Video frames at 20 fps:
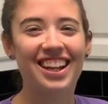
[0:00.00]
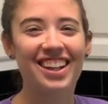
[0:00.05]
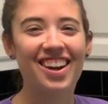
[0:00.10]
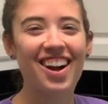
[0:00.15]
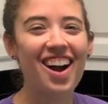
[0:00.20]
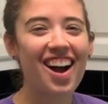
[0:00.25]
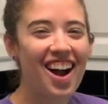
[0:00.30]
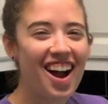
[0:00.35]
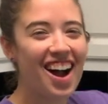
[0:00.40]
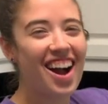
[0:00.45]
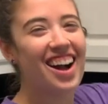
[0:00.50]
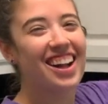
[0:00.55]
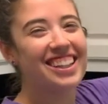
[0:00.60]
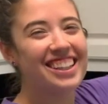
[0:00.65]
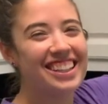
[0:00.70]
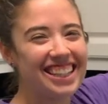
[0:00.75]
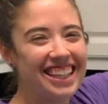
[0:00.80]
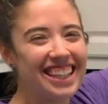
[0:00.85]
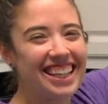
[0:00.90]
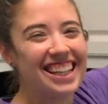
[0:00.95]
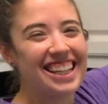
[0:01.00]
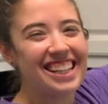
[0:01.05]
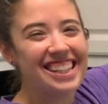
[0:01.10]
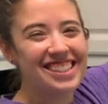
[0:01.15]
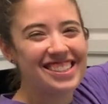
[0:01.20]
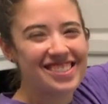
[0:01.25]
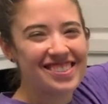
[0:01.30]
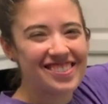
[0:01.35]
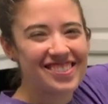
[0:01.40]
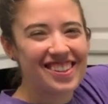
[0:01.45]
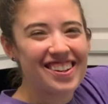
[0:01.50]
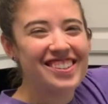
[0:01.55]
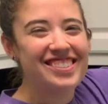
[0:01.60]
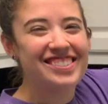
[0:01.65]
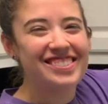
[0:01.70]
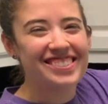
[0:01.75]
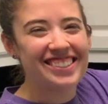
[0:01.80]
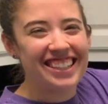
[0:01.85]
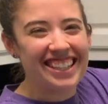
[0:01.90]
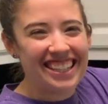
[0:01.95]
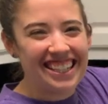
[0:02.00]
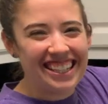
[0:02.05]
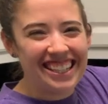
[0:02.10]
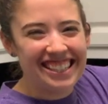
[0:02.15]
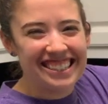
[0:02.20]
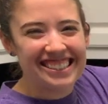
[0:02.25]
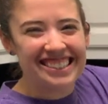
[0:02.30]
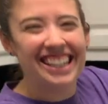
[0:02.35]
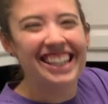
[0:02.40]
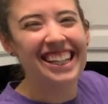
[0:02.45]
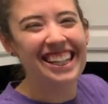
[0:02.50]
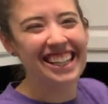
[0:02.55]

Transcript: at all these groceries.